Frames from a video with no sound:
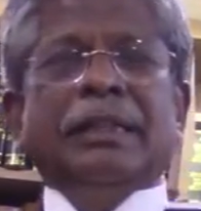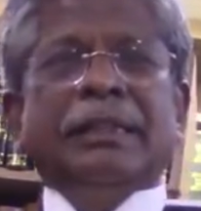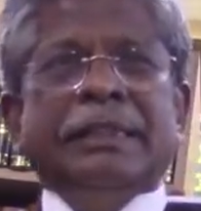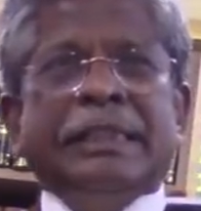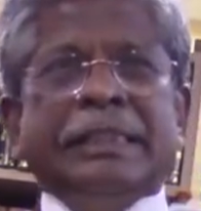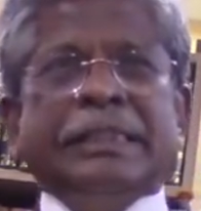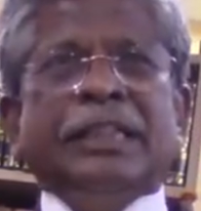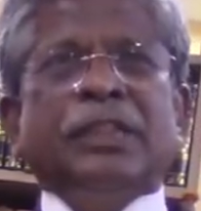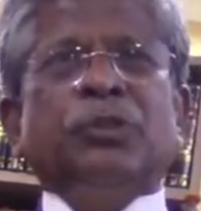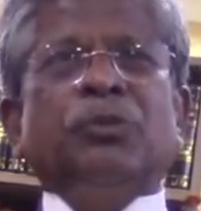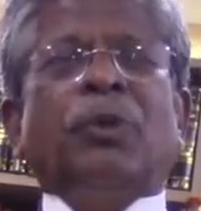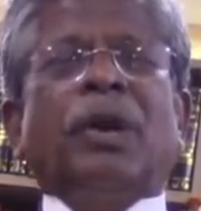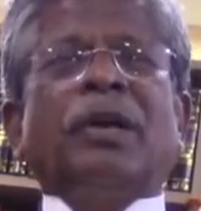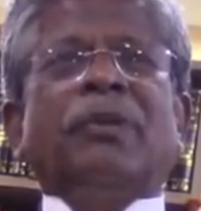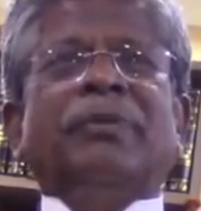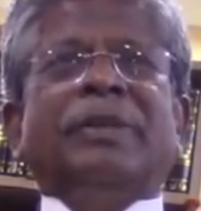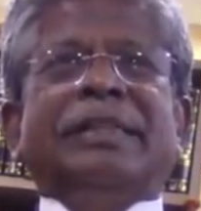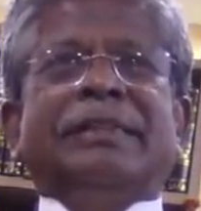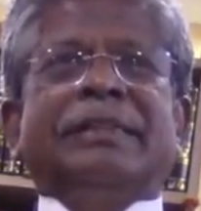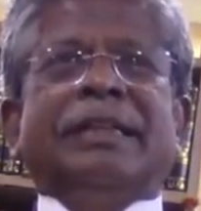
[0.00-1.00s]
This is
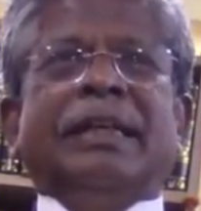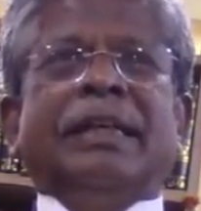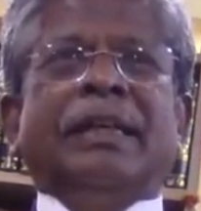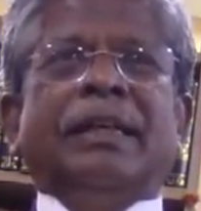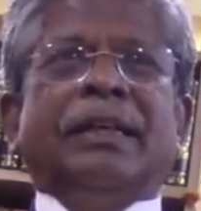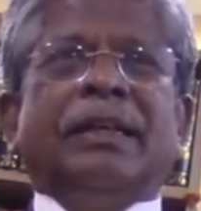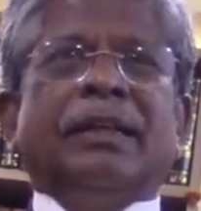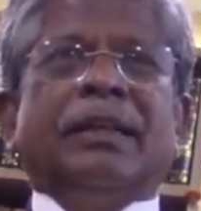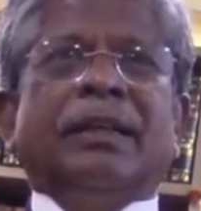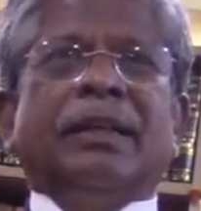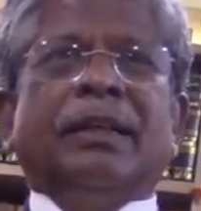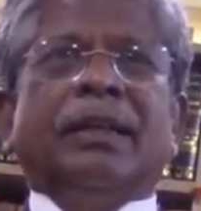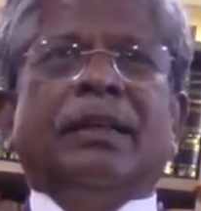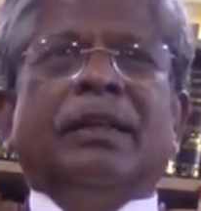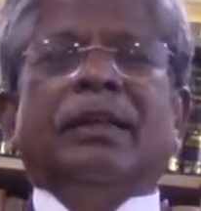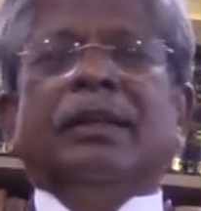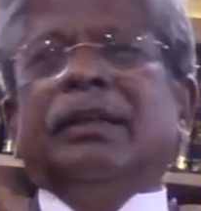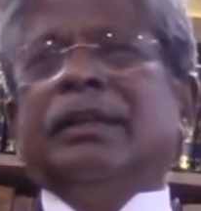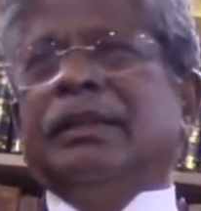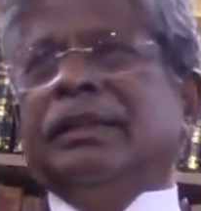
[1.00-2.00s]
what we say.
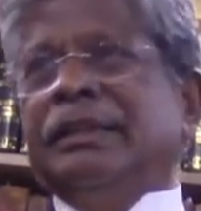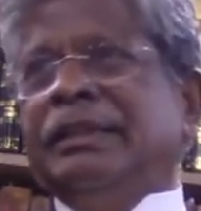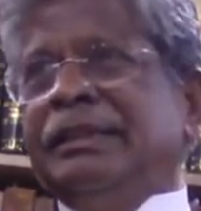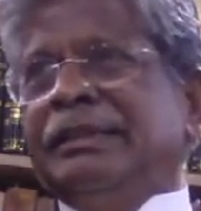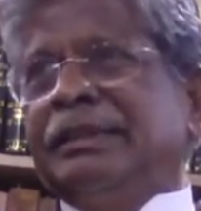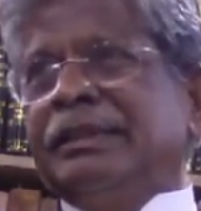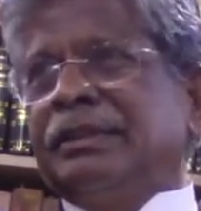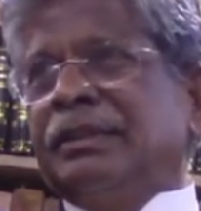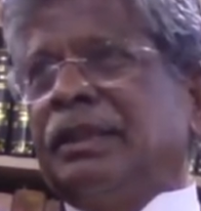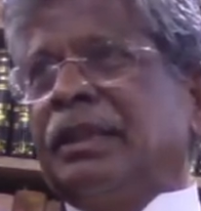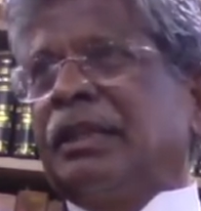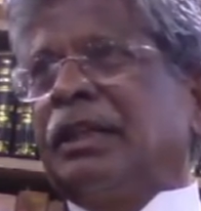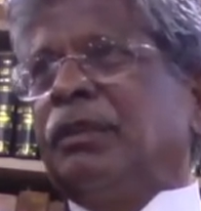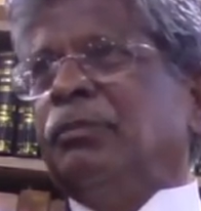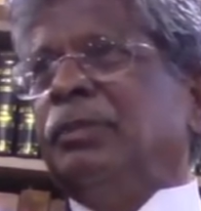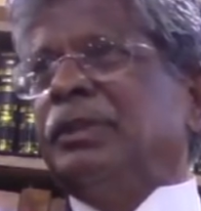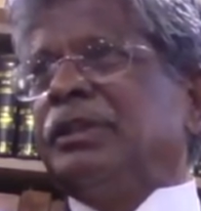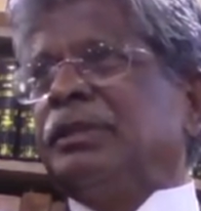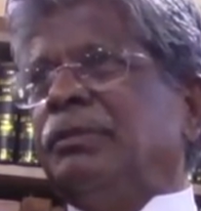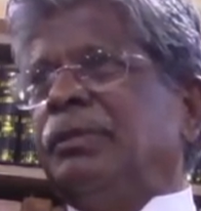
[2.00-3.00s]
This is not
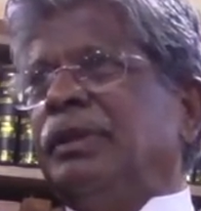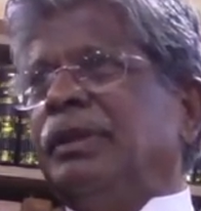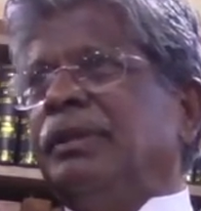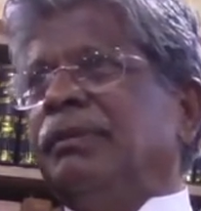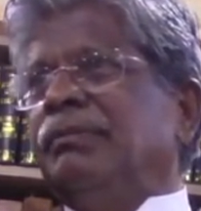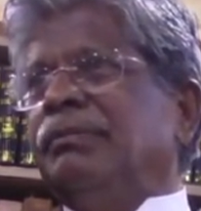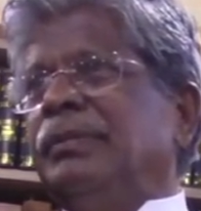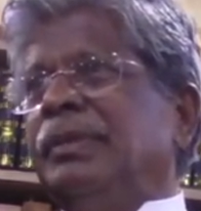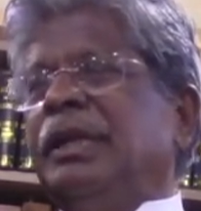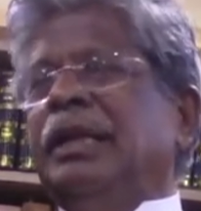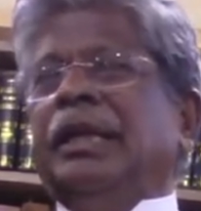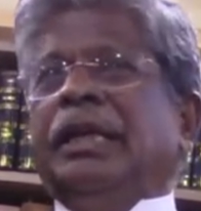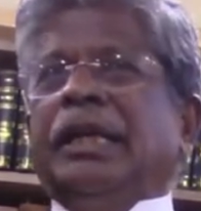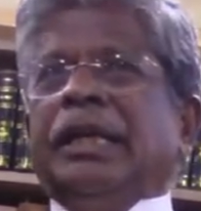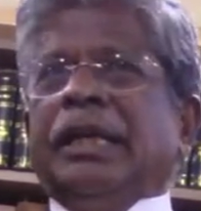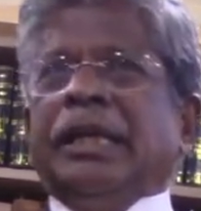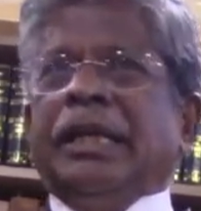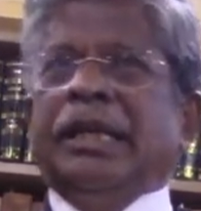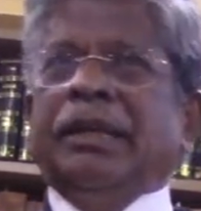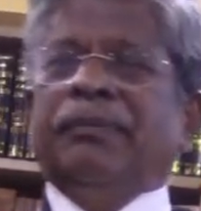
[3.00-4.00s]
admissible
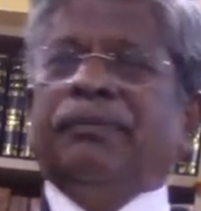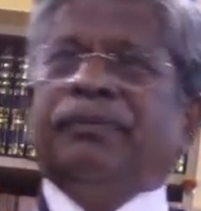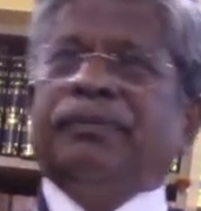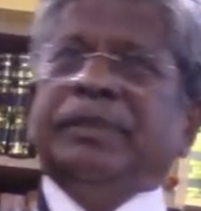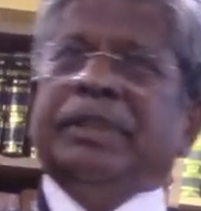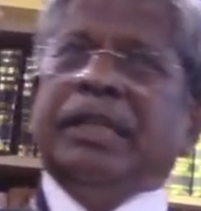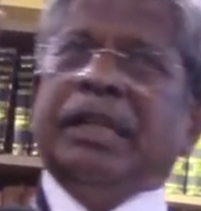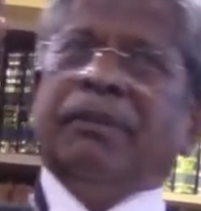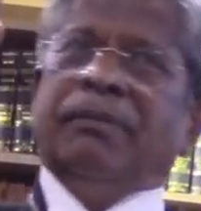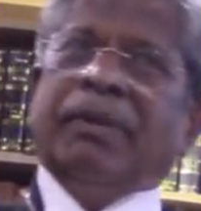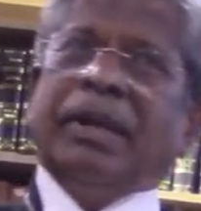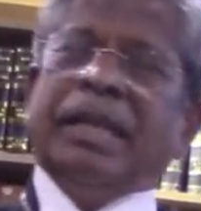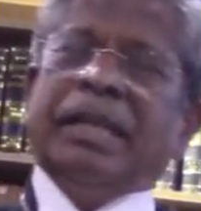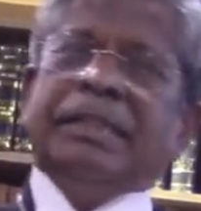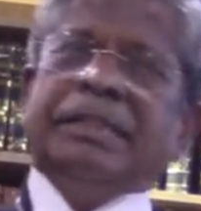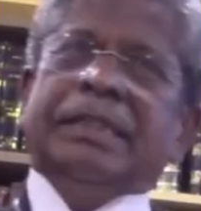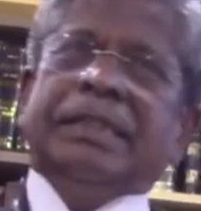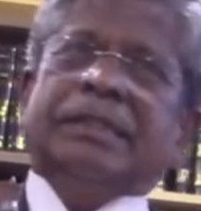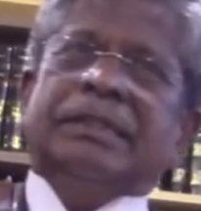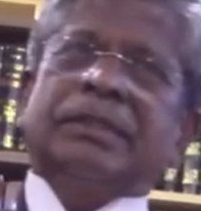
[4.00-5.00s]
if the
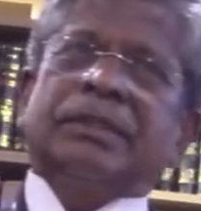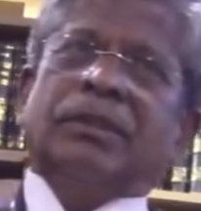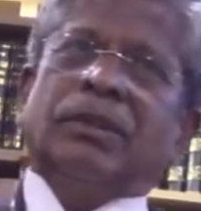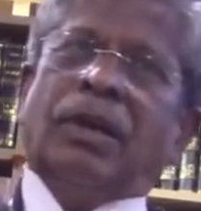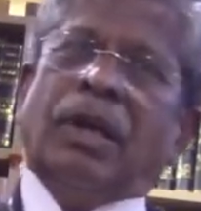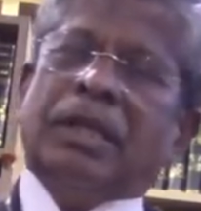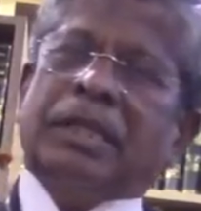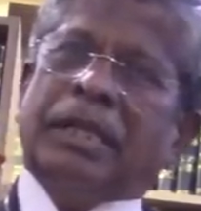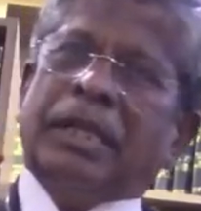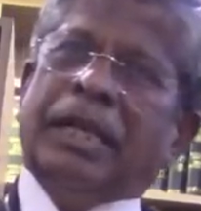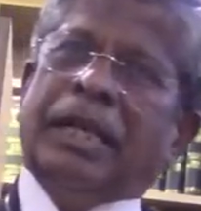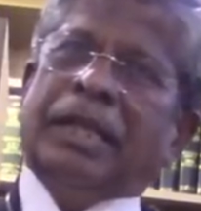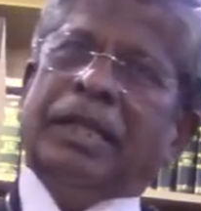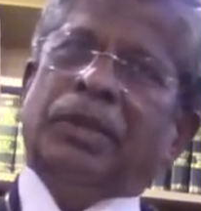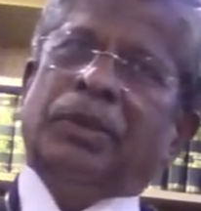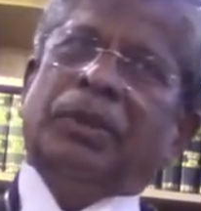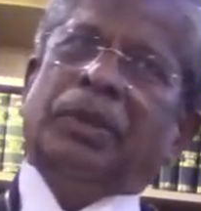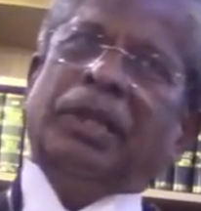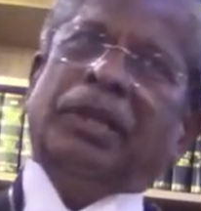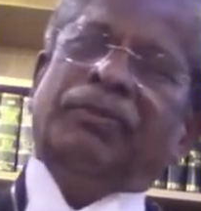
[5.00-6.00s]
evidence is not
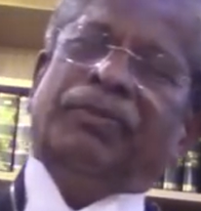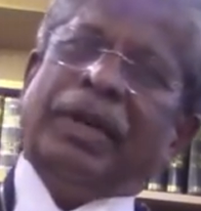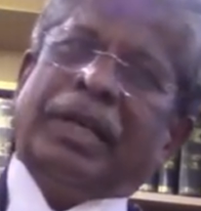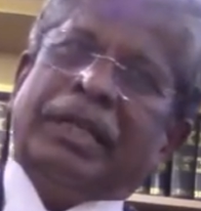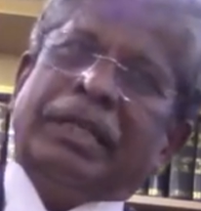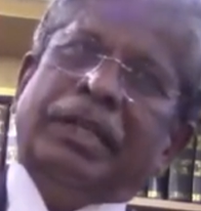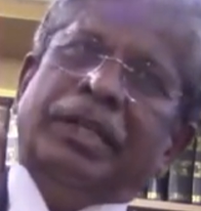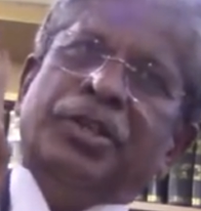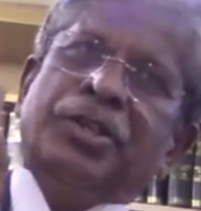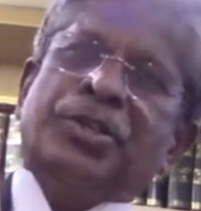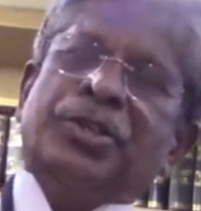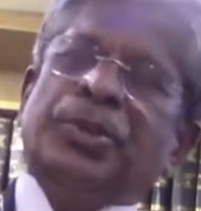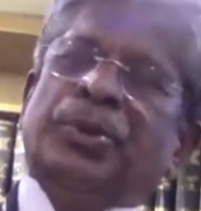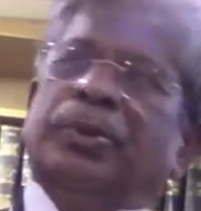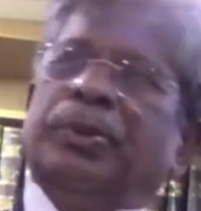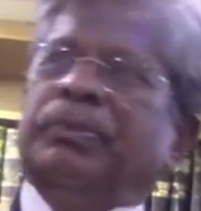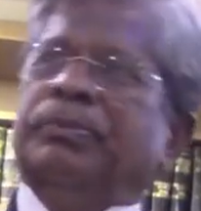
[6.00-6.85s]
relating to a fact in issue